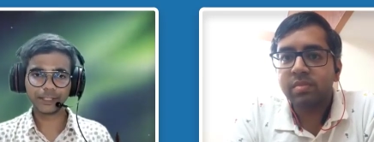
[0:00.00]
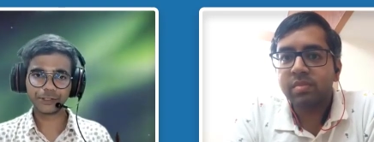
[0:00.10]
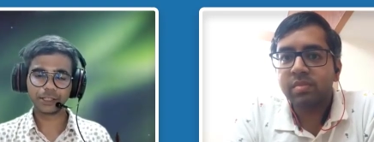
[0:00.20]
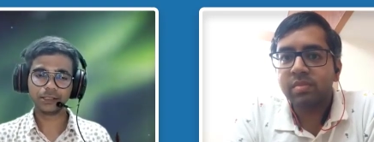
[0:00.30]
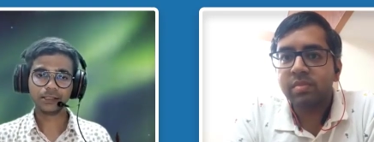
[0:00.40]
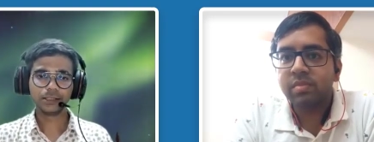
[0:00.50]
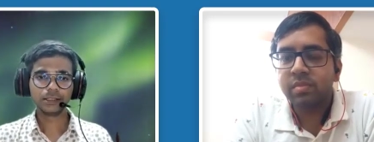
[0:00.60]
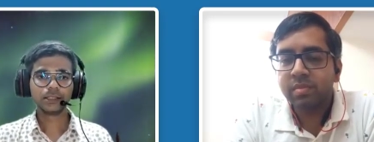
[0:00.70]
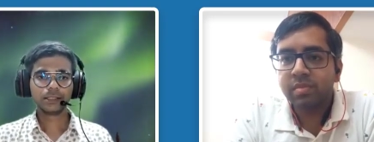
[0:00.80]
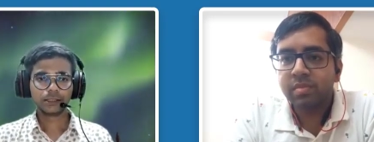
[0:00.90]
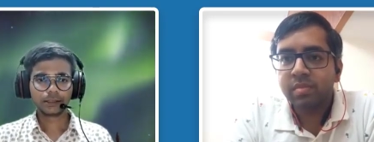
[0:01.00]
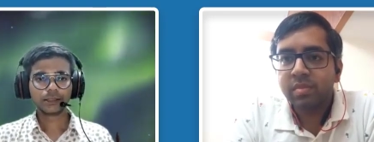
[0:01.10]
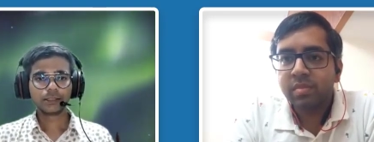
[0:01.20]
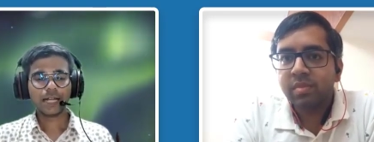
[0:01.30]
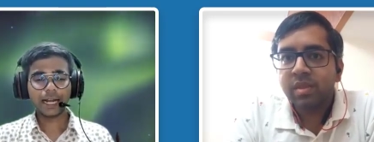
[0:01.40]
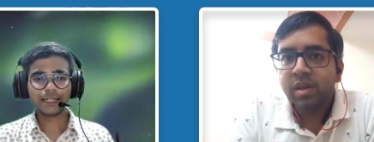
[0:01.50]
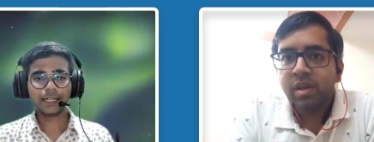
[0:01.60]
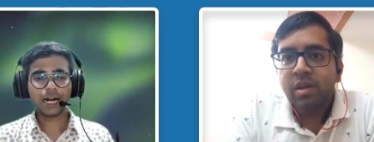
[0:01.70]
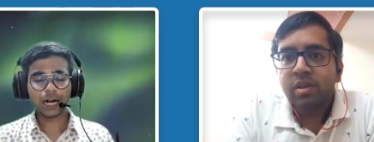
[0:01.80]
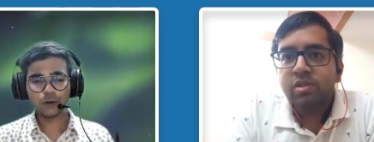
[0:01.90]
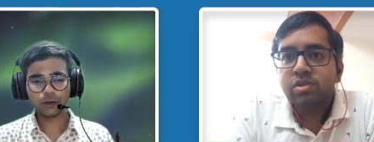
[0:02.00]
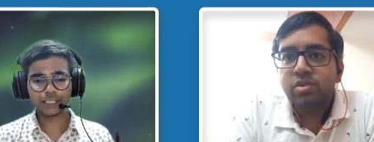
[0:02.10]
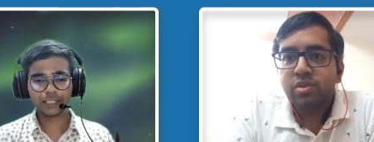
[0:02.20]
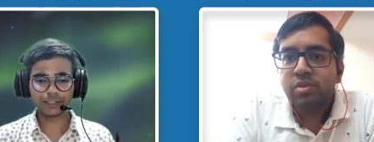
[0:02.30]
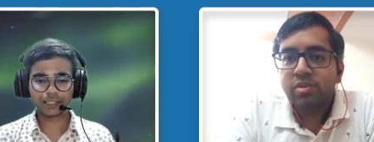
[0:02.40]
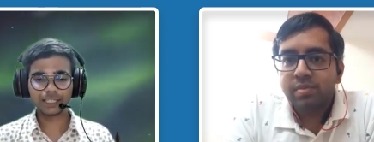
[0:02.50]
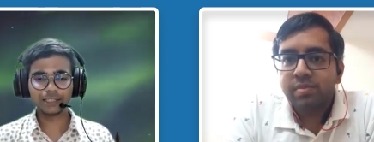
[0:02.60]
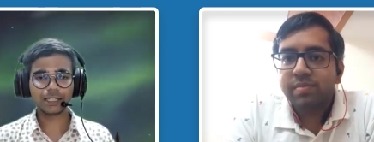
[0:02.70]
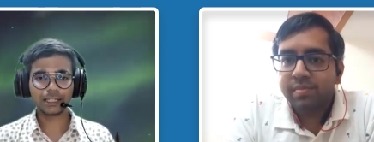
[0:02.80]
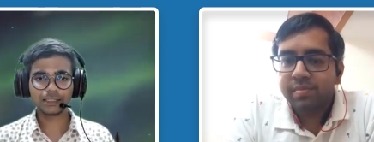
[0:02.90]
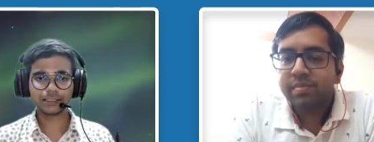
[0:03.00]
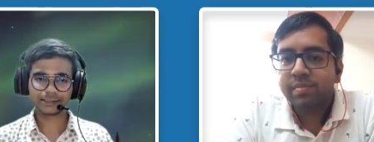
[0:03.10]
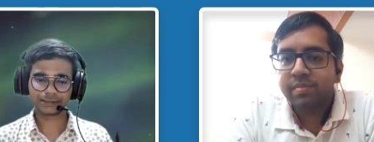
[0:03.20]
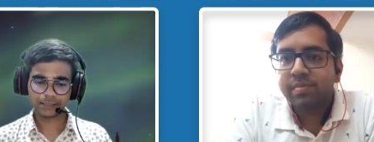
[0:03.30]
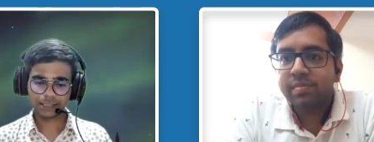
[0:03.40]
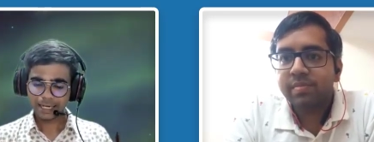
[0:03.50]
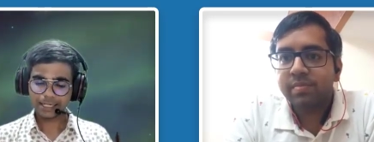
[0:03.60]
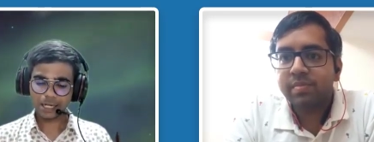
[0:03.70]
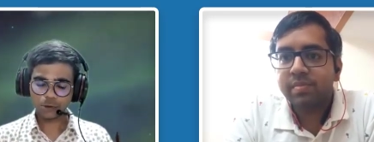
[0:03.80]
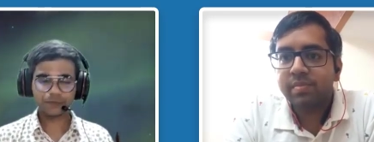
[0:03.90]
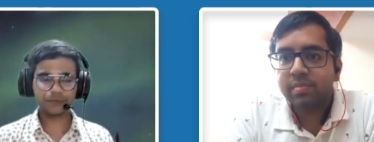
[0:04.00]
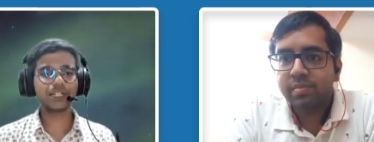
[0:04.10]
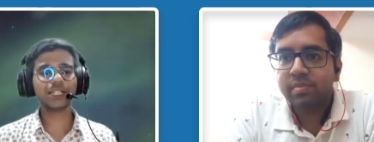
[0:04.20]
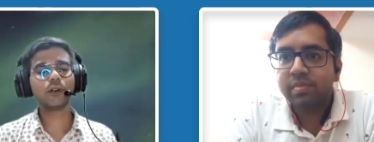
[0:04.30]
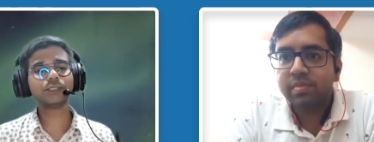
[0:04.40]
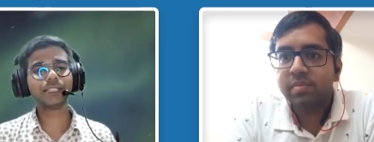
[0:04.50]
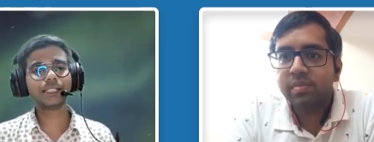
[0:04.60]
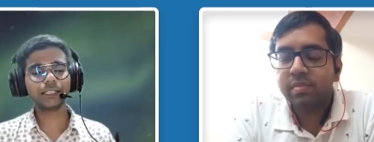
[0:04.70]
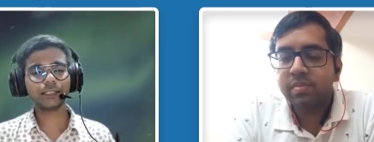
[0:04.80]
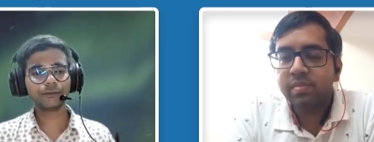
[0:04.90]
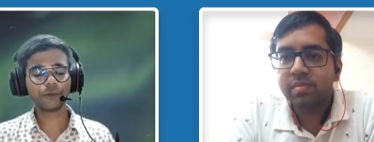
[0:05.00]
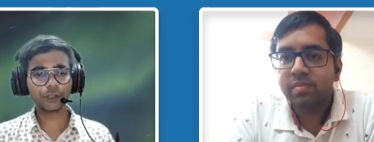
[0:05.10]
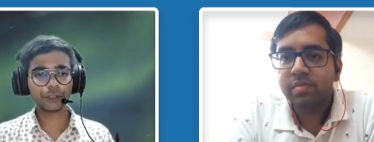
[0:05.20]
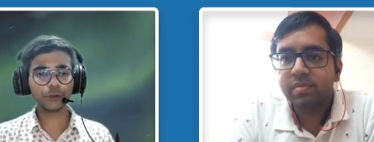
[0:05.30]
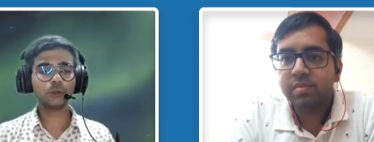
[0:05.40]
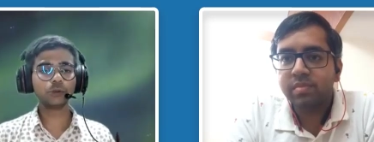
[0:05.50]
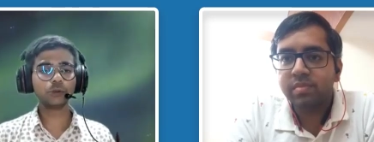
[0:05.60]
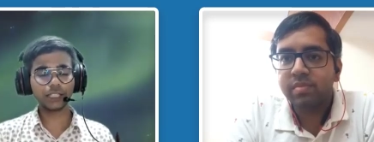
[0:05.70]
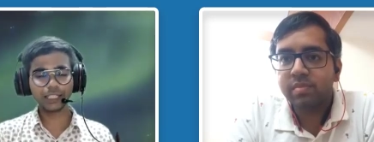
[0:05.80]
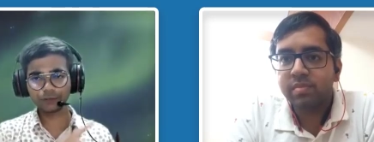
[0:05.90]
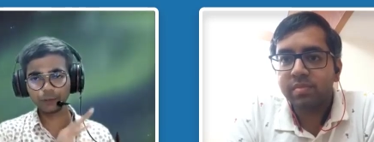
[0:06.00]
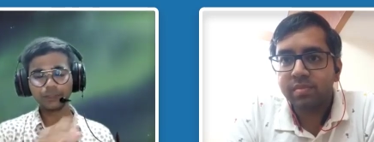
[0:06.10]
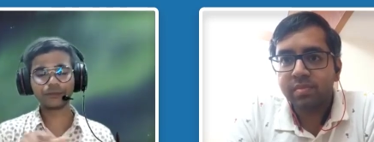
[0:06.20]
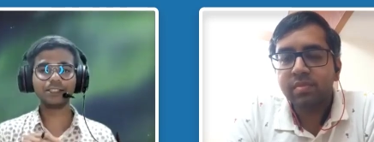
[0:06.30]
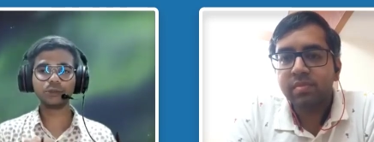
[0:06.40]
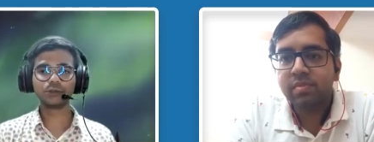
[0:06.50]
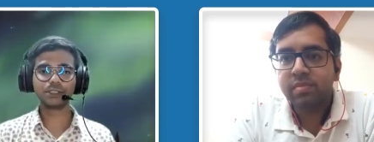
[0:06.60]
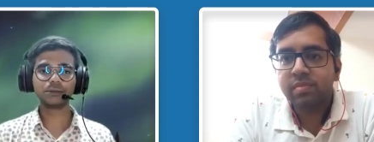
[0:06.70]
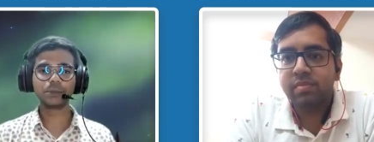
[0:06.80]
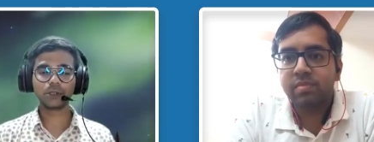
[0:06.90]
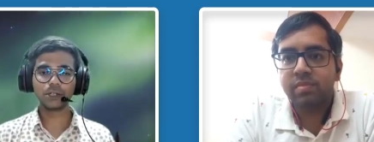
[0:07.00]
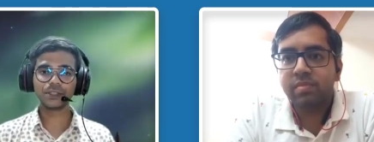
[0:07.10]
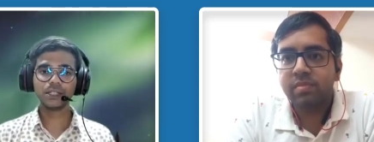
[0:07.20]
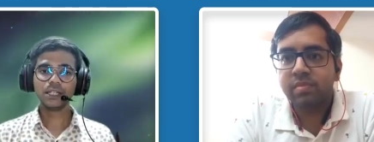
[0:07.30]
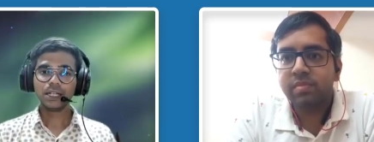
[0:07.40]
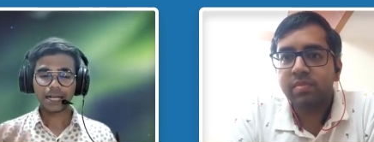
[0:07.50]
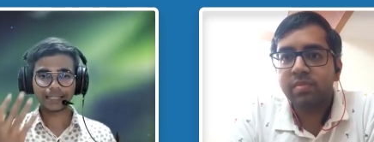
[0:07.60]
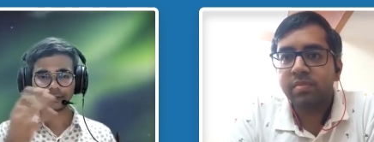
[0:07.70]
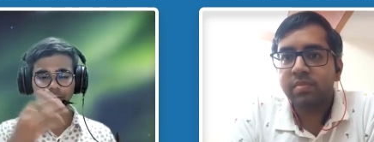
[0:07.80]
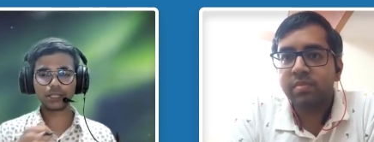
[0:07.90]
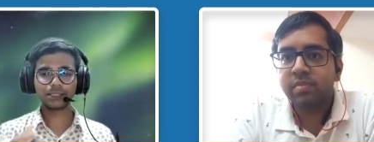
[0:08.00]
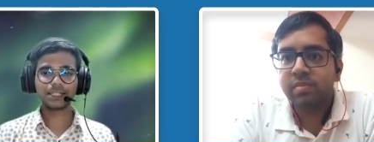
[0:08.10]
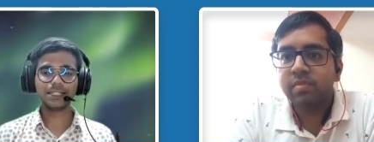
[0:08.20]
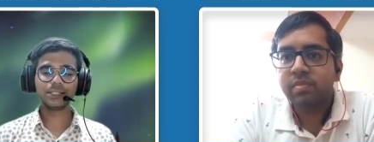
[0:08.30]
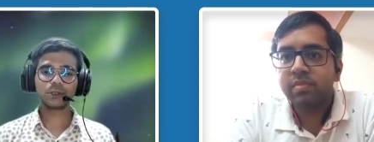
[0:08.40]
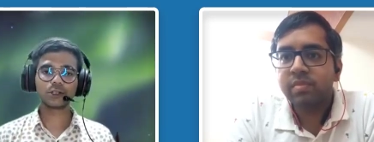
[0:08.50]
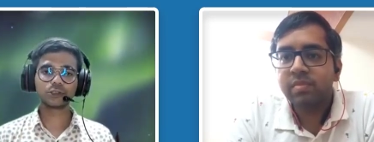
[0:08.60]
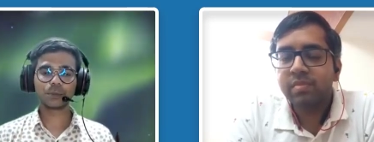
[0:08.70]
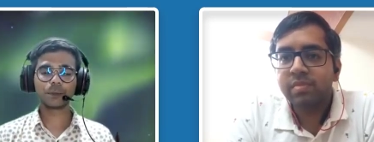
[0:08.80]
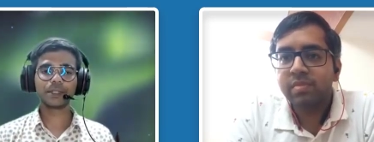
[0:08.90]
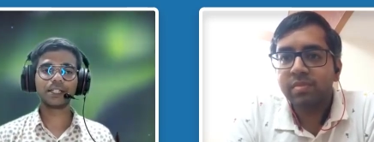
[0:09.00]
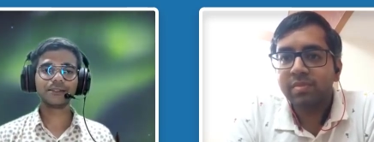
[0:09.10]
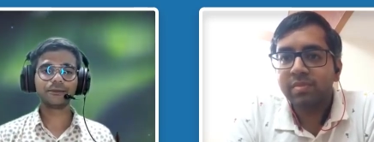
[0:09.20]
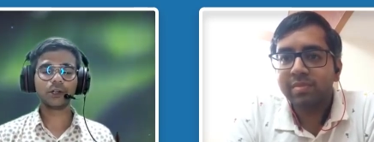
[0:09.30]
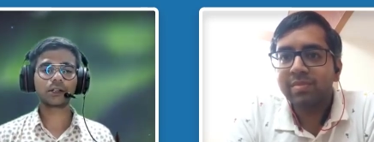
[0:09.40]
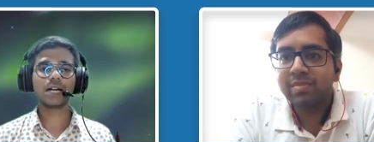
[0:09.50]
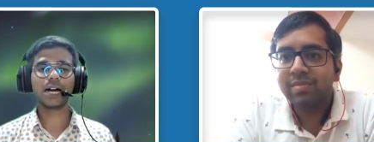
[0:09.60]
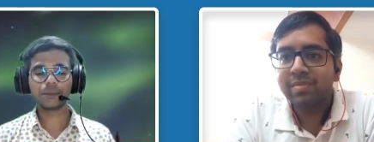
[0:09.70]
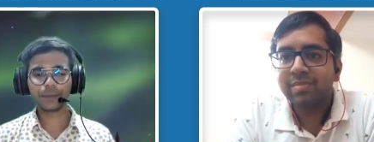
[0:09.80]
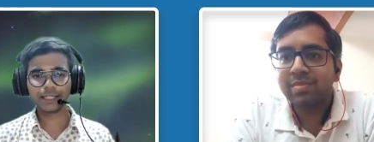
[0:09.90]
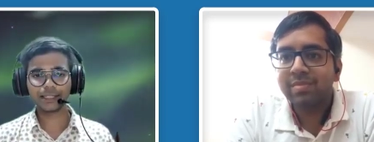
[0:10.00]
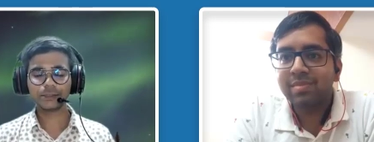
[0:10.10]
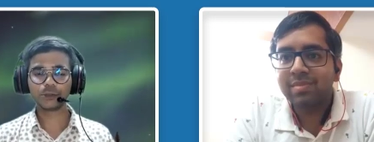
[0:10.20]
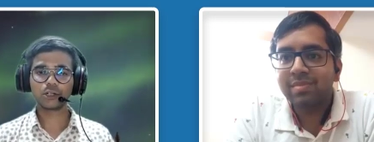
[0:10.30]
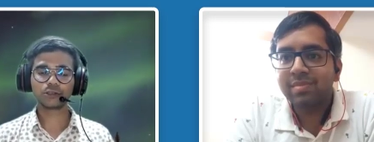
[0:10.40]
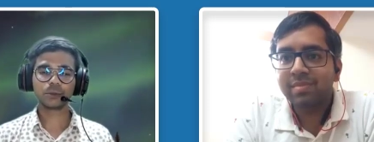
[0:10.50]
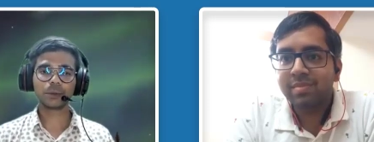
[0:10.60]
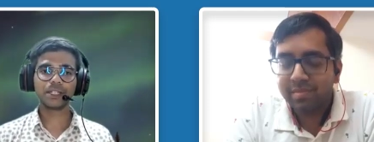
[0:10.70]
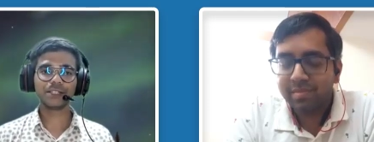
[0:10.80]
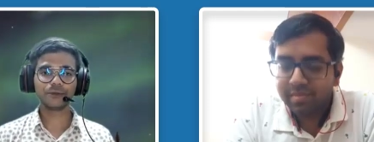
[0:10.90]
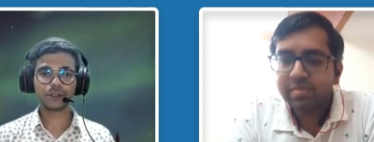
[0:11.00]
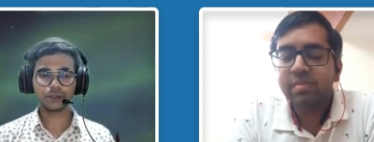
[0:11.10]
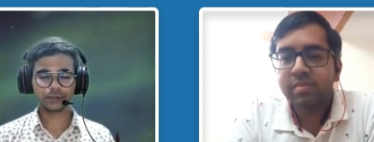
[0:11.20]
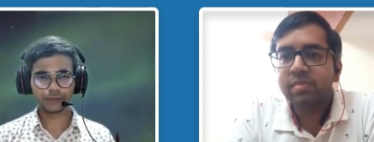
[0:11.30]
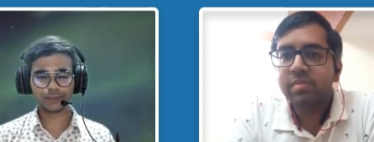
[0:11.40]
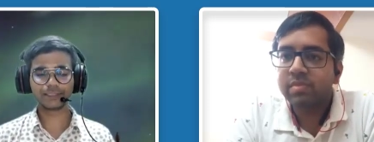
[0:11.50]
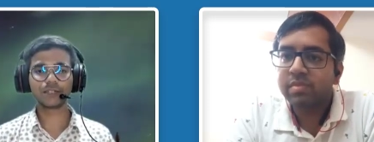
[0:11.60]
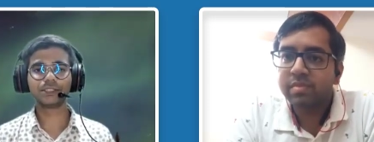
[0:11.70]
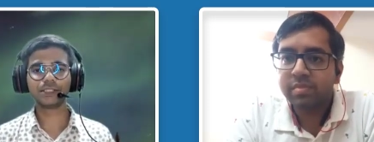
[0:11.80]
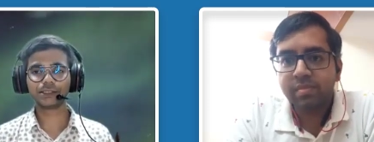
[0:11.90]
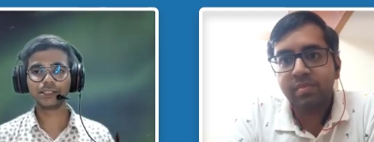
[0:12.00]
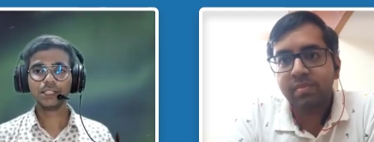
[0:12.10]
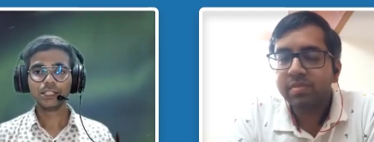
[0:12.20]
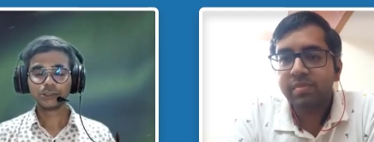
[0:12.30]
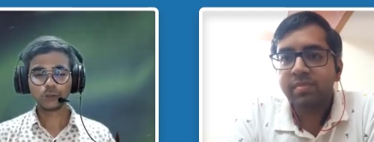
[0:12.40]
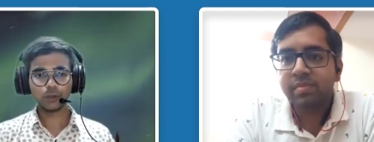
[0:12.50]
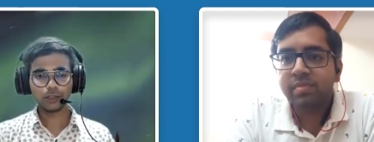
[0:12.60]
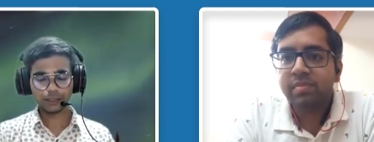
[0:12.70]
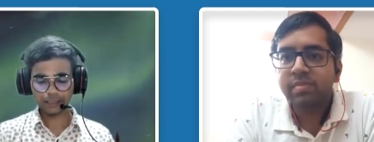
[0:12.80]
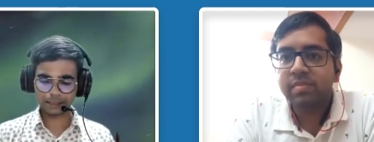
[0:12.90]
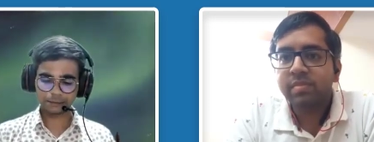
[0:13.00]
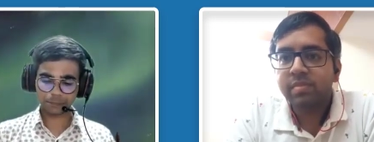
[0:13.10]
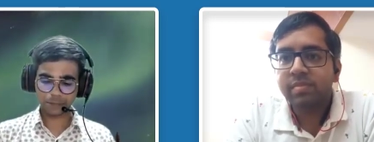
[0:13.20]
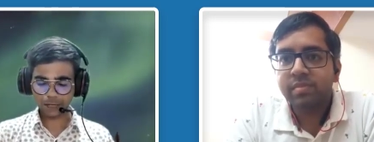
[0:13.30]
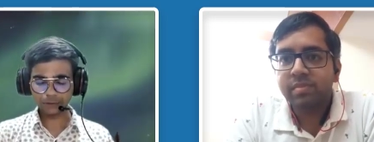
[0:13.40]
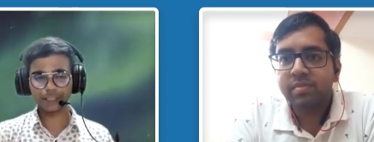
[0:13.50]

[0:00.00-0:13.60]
Speaker 1: mentioned? And how so, difficult? Uh, yes and how difficult was it for you to study from different sources because as you are telling you're also preparing for rbi you're also preparing for civil services so uh, how